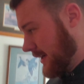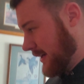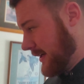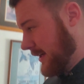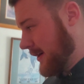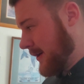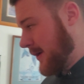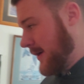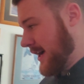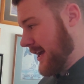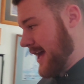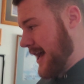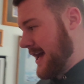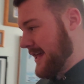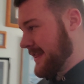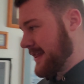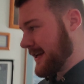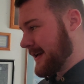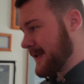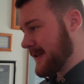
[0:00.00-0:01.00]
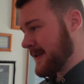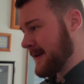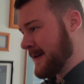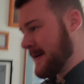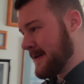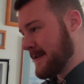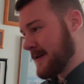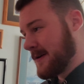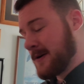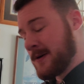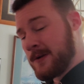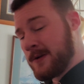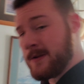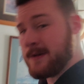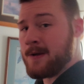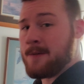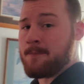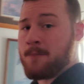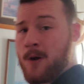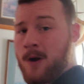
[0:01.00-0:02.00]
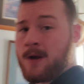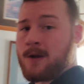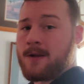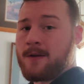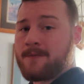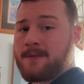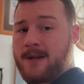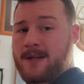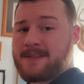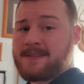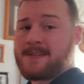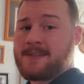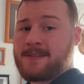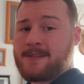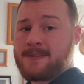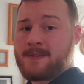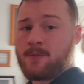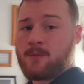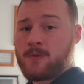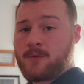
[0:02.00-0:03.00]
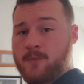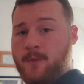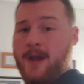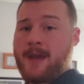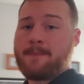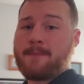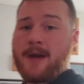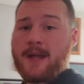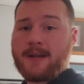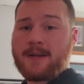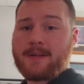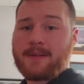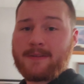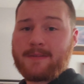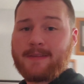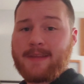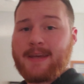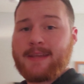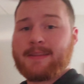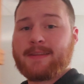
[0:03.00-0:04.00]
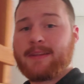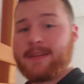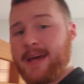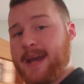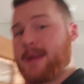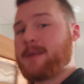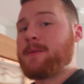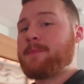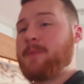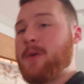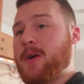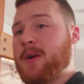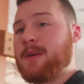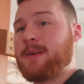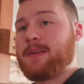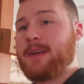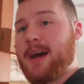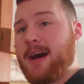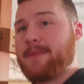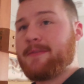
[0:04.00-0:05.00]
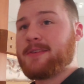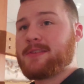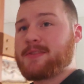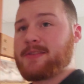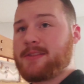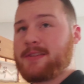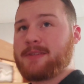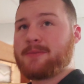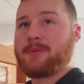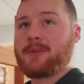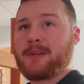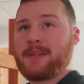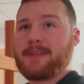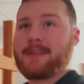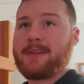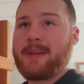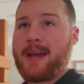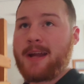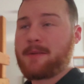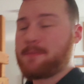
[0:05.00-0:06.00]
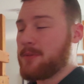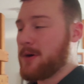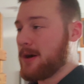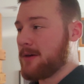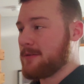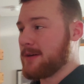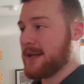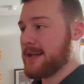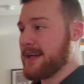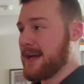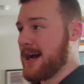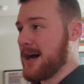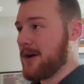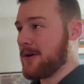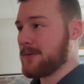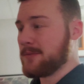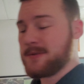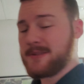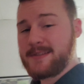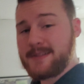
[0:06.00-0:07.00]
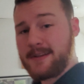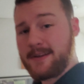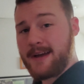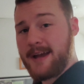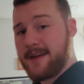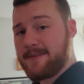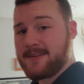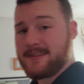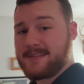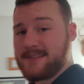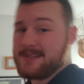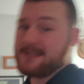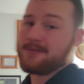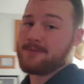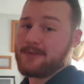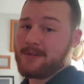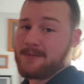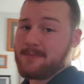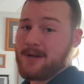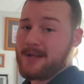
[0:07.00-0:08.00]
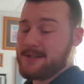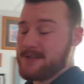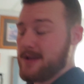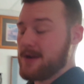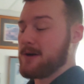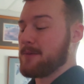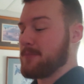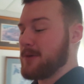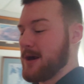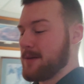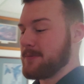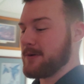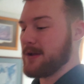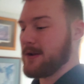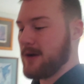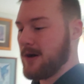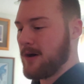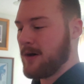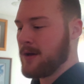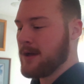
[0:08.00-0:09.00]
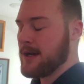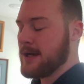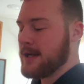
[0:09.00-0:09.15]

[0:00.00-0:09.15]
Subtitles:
You know, I think the earlier part of gun season was way better than the latter part. Obviously, we're in the latter part right now, and we still haven't seen really much on our property at all.